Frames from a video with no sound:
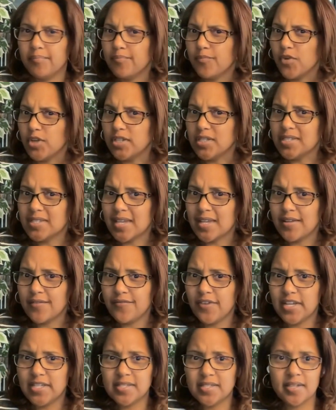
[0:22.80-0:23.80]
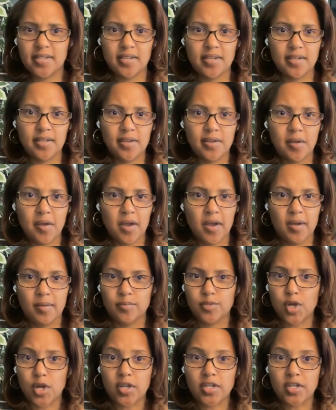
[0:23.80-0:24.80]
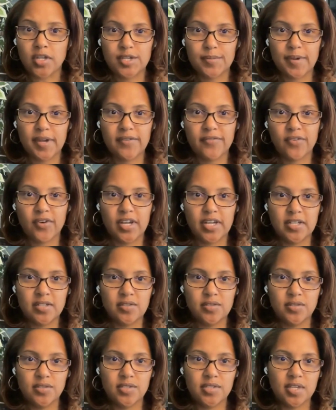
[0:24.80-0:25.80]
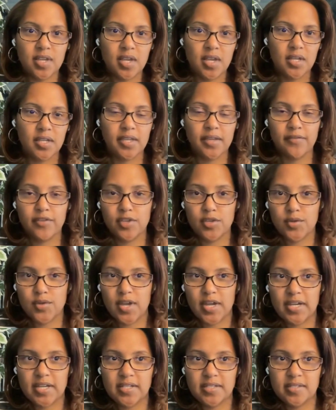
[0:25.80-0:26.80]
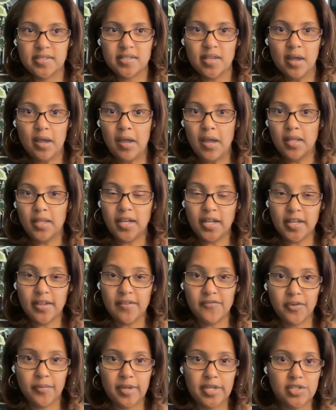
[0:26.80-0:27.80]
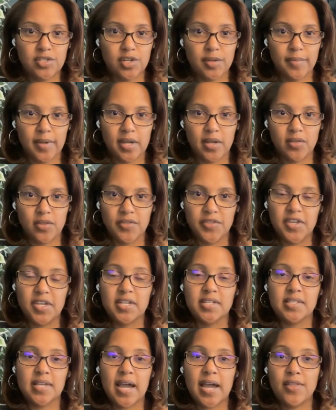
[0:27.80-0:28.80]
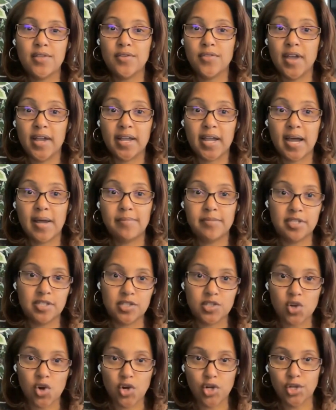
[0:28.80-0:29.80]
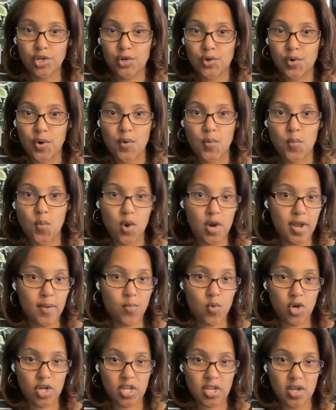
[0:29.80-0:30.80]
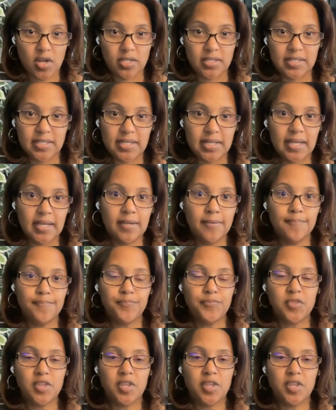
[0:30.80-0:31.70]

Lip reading: real estate investing, talking to my friends, giving you guys a lot of information about the things either that got me started or what I'm working on today.